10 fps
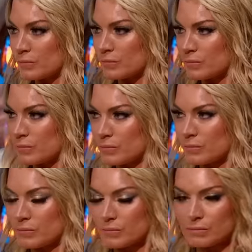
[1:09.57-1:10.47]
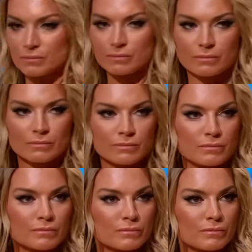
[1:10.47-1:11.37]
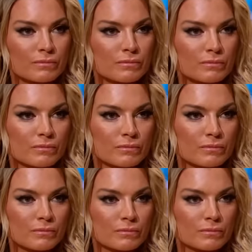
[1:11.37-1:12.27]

[no speech]